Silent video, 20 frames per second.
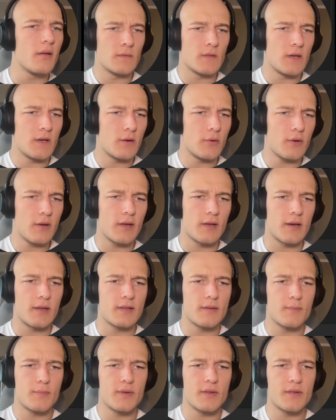And okay, let's
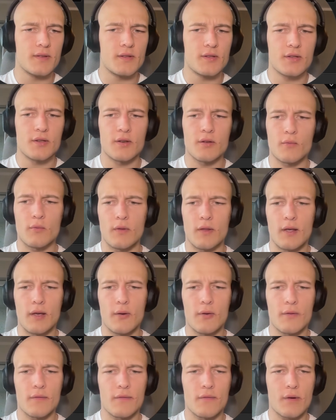position it
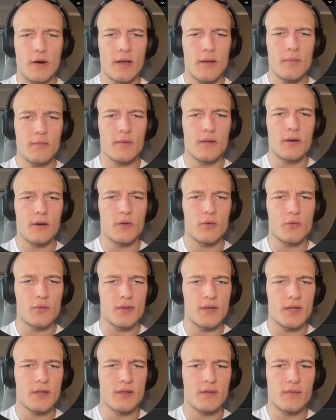out of frame, then it goes
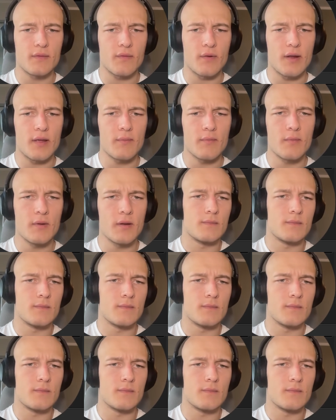into frame.